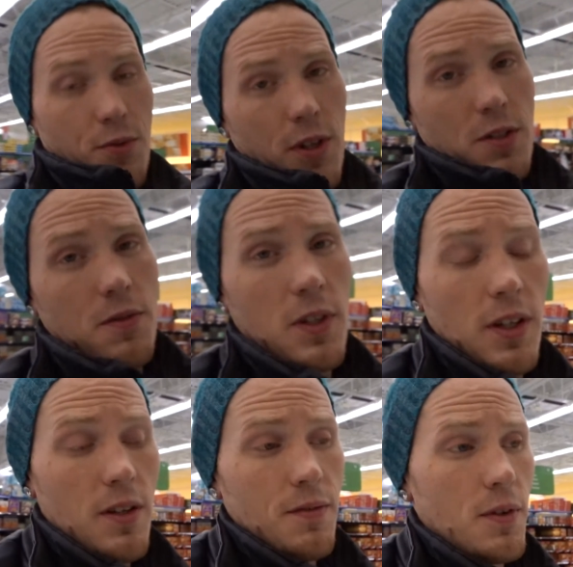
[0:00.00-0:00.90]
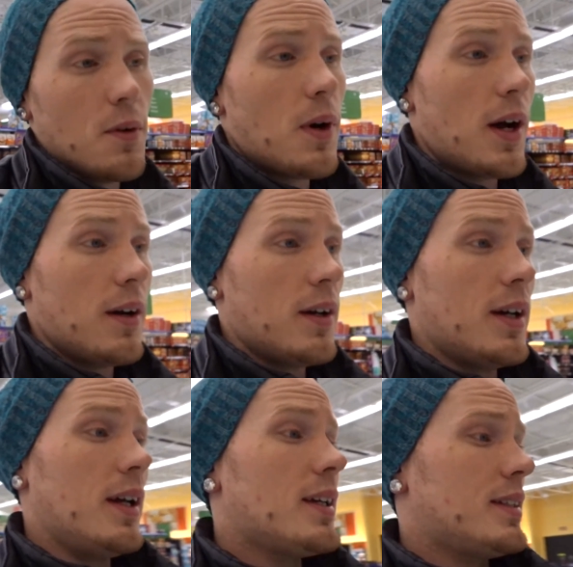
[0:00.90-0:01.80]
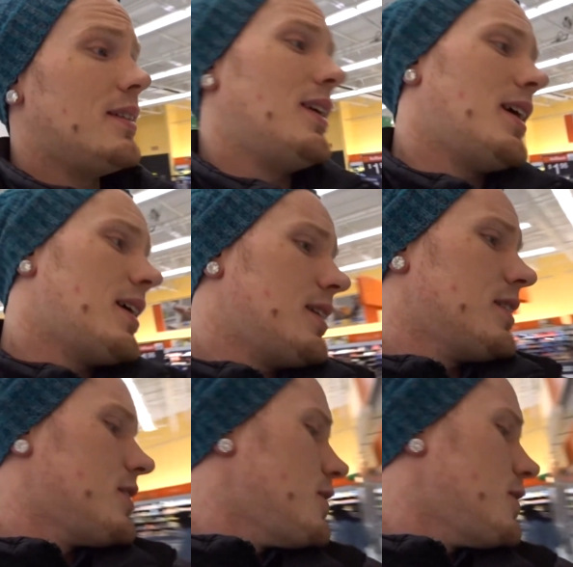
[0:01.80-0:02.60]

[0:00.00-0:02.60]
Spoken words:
French vanilla for a while. I guess, yeah, let's